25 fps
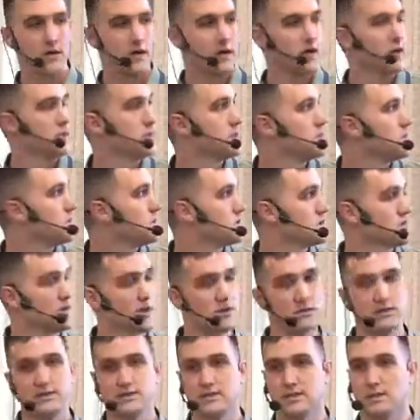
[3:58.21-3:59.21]
And there is
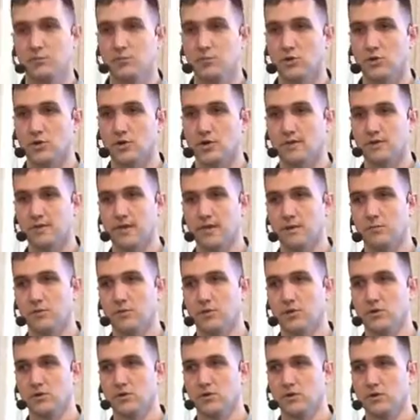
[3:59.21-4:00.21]
very simple
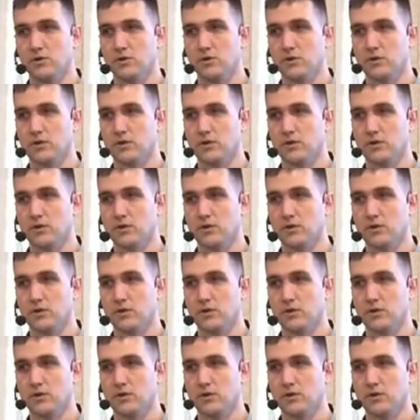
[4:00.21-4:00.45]
example you